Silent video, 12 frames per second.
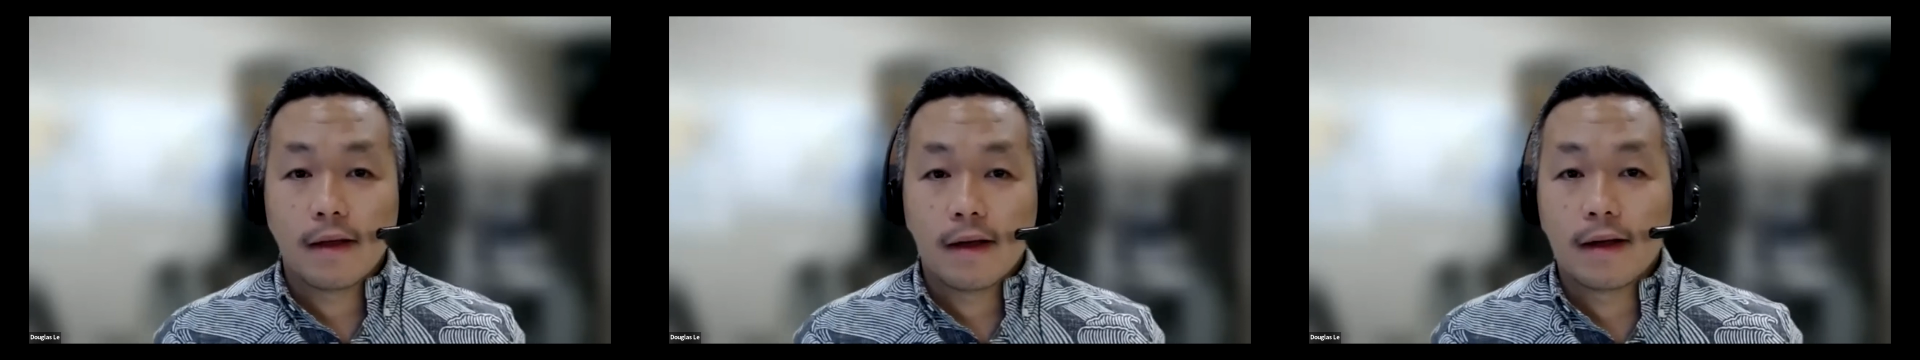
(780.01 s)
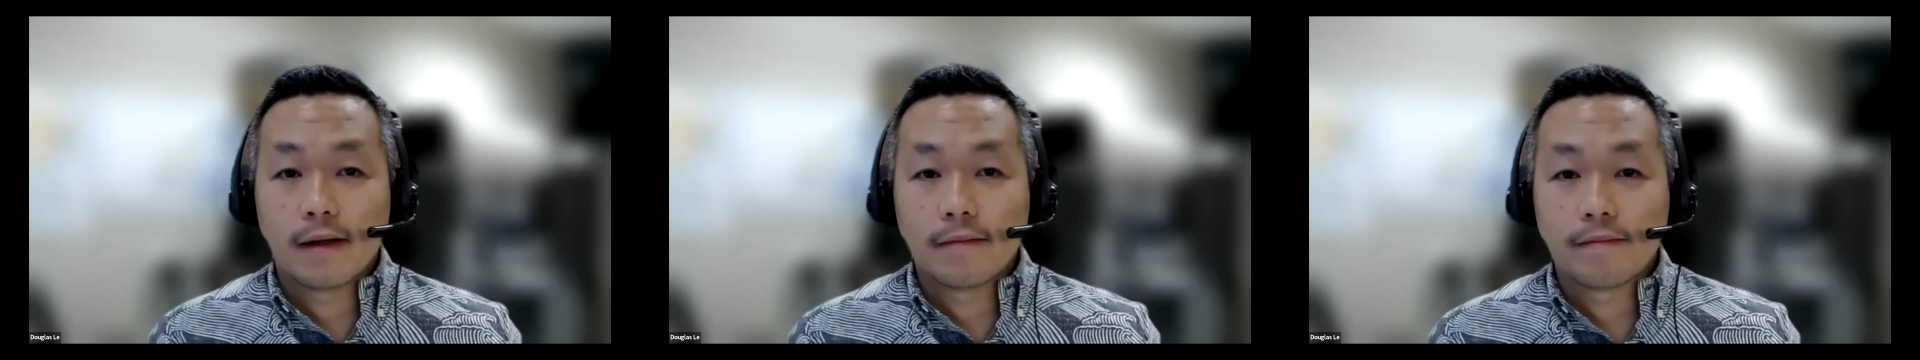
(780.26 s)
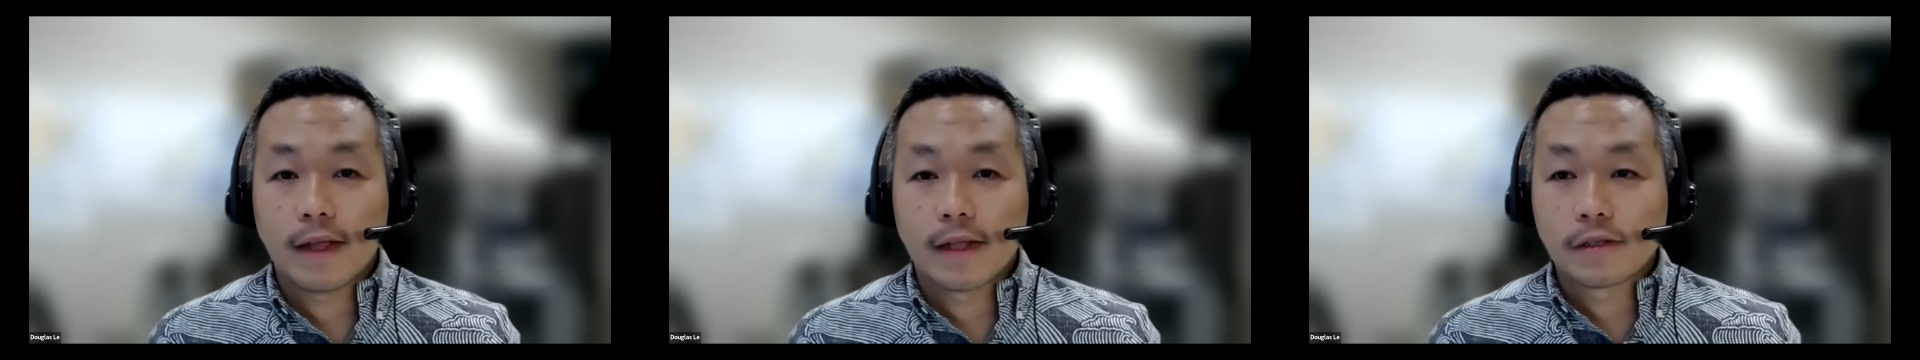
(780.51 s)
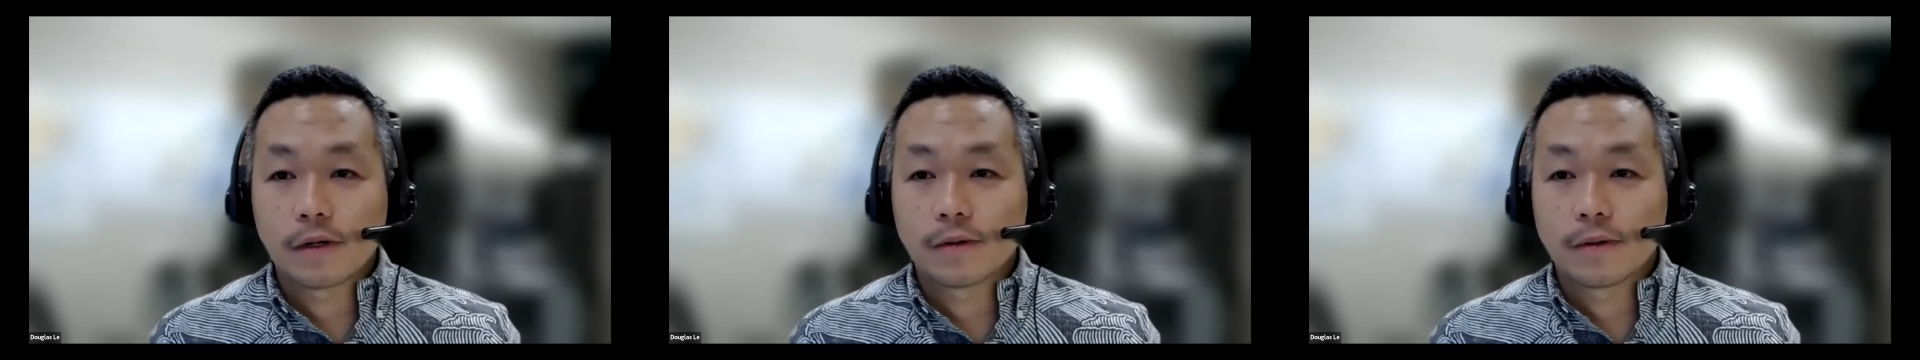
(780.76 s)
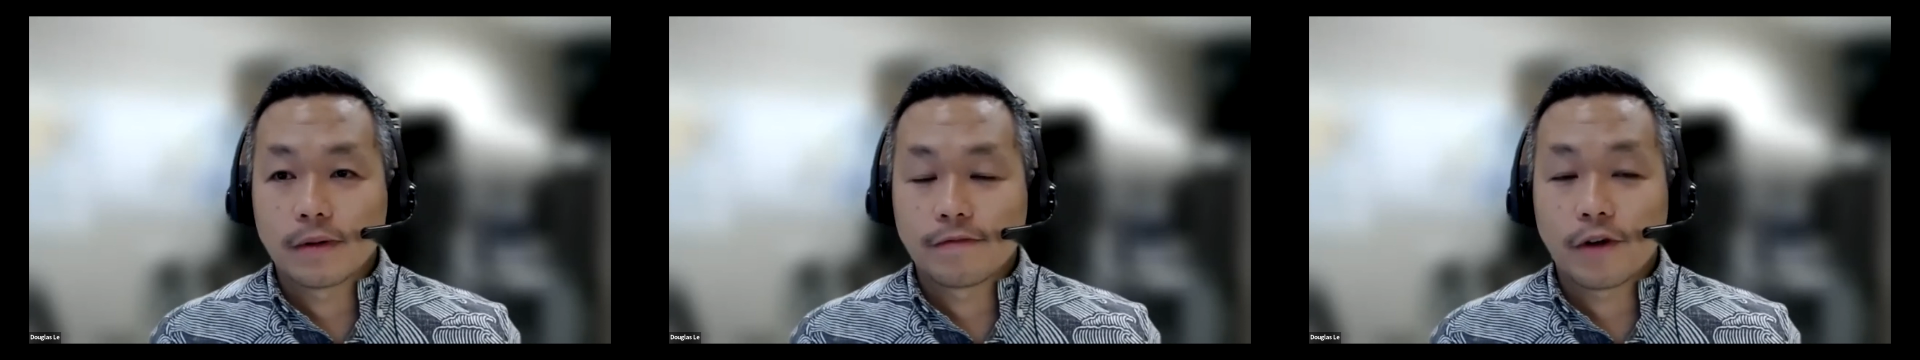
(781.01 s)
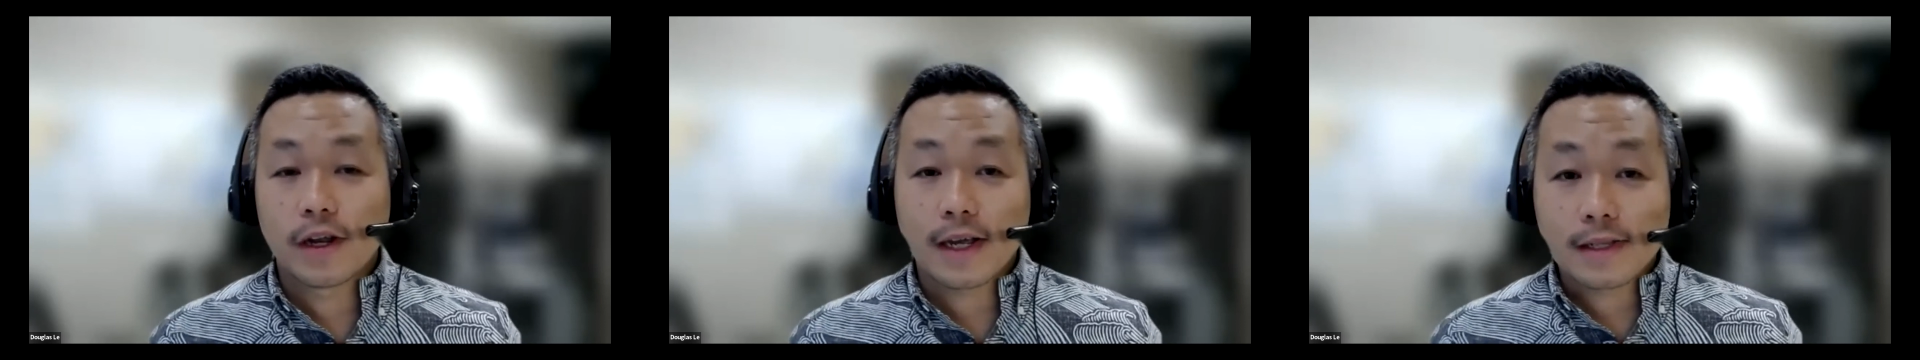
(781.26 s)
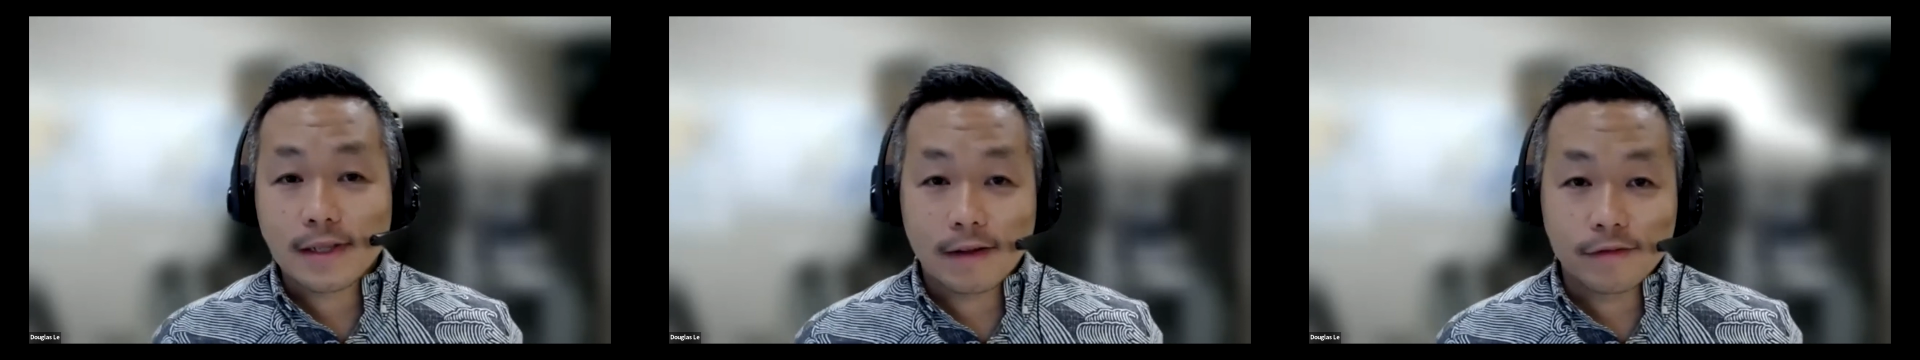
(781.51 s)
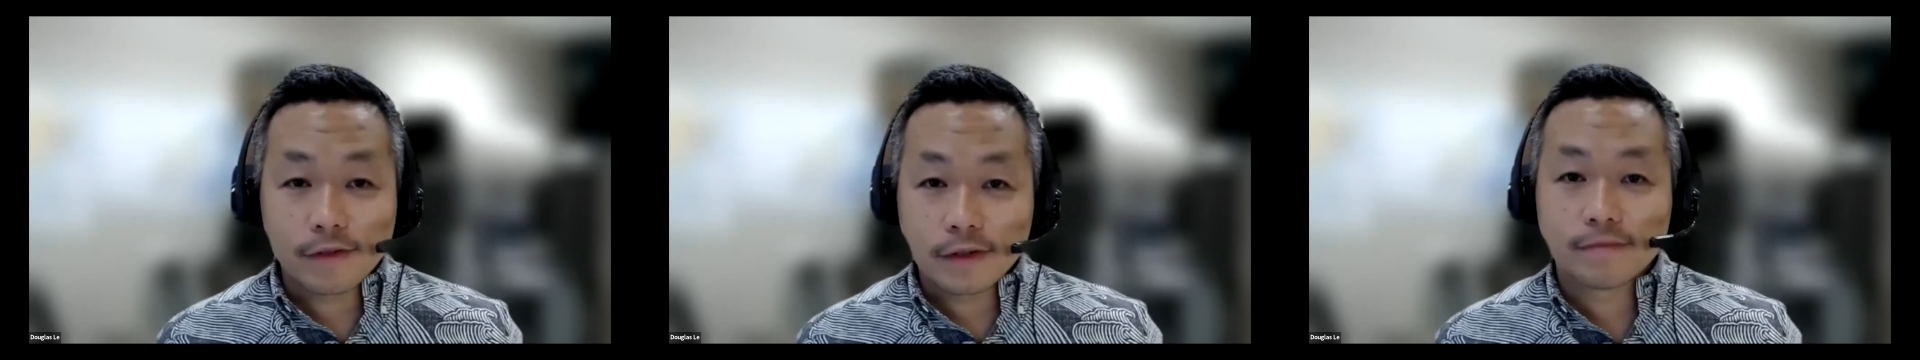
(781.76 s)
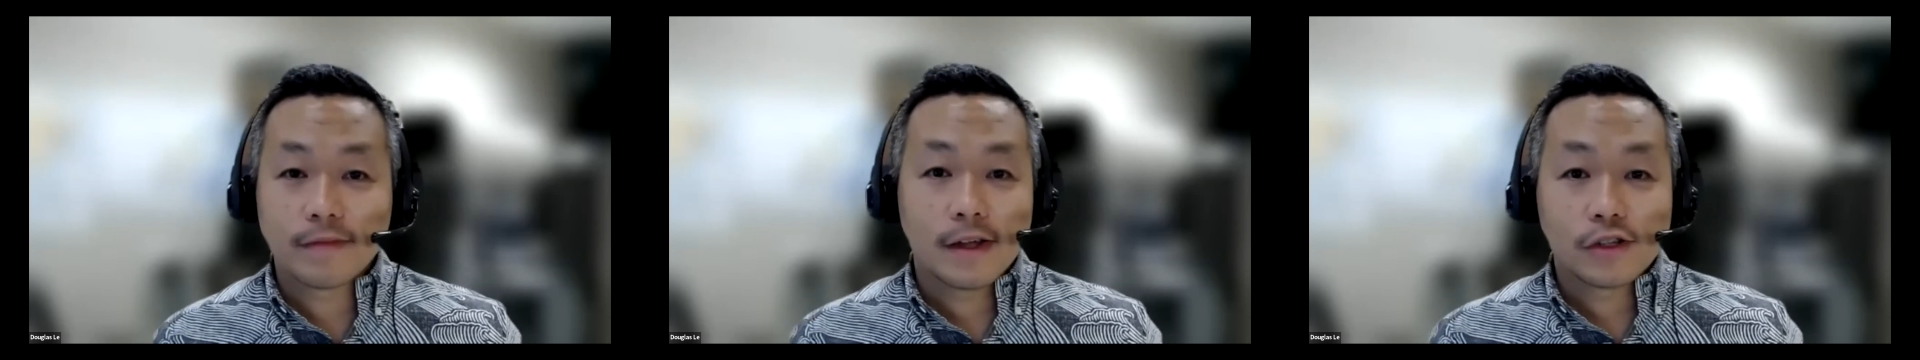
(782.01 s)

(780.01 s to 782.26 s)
And so very next level,